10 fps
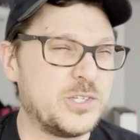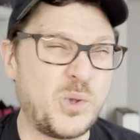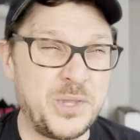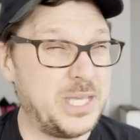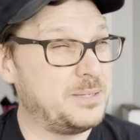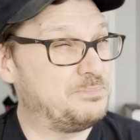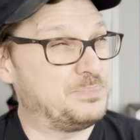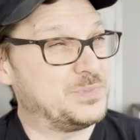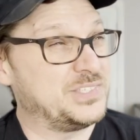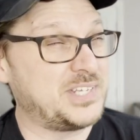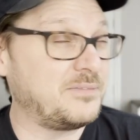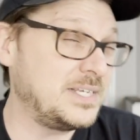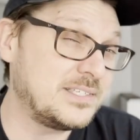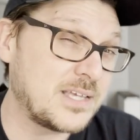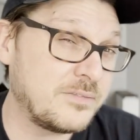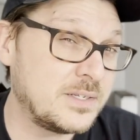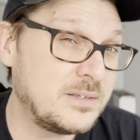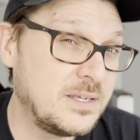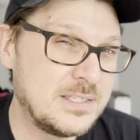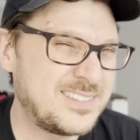It's only
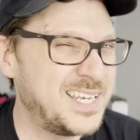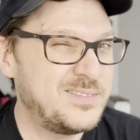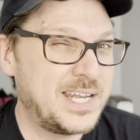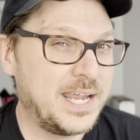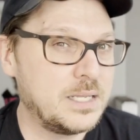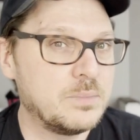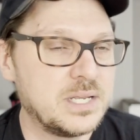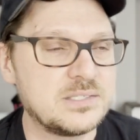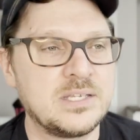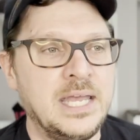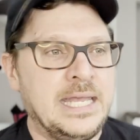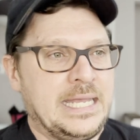77. It's not even 80 minutes.